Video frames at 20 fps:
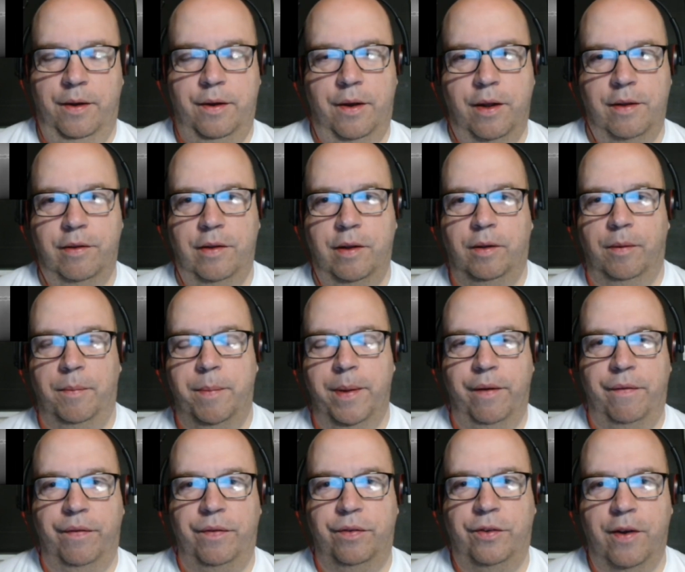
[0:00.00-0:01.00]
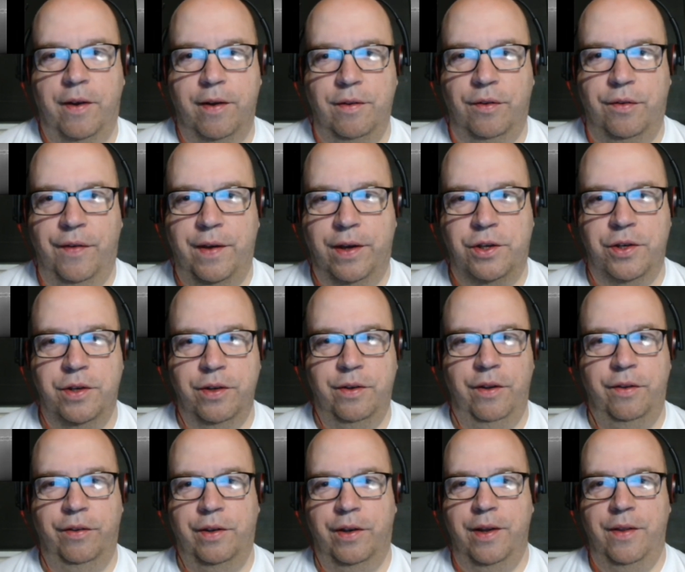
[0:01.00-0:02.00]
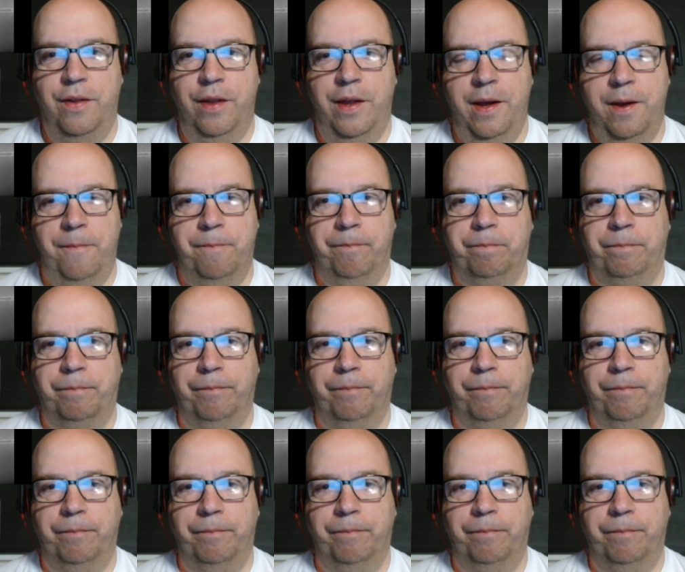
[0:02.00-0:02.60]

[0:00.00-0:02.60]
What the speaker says: Nice little bit of science fiction design there.